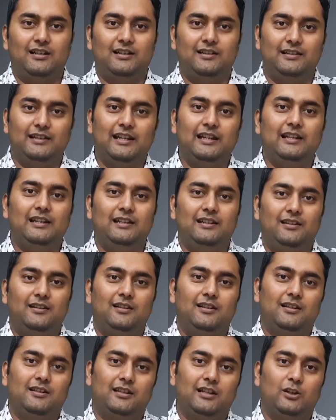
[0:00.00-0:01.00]
then
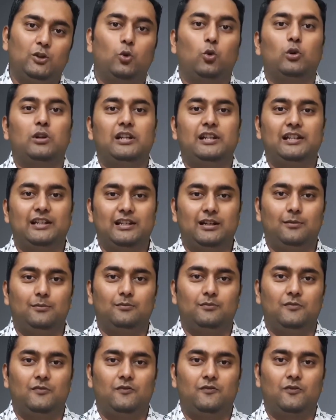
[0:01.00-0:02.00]
the total income
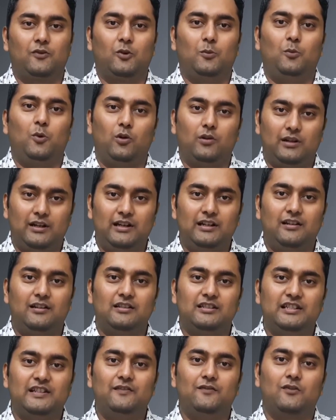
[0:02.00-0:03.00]
from rent
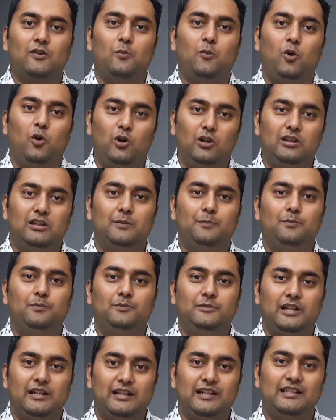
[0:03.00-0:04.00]
received from all the
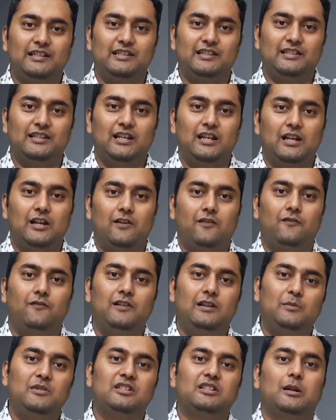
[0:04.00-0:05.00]
tenants
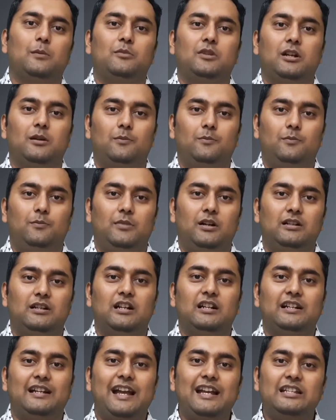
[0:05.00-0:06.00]
will be summed up under
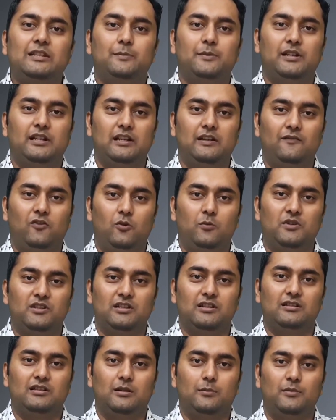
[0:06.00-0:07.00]
Taxpayer
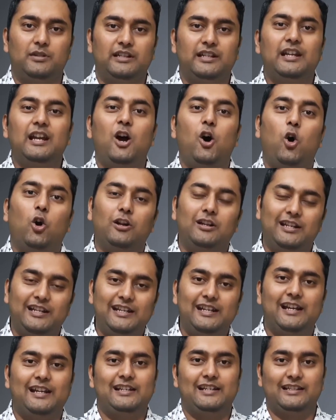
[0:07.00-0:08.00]
Information Summary, or
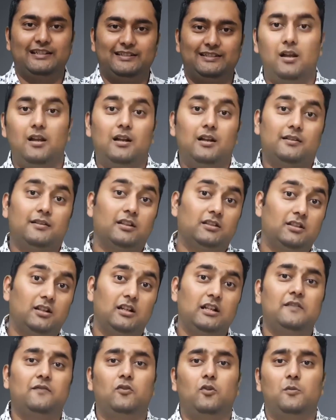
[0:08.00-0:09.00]
TIS. The third
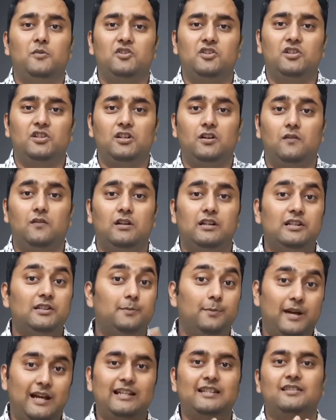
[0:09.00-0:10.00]
information covered is
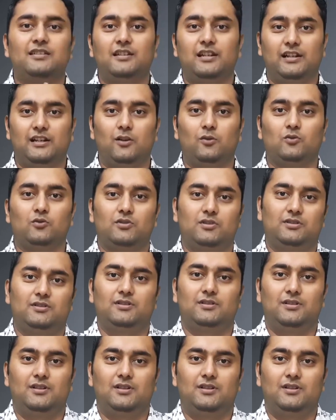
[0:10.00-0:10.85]
balance in accounts.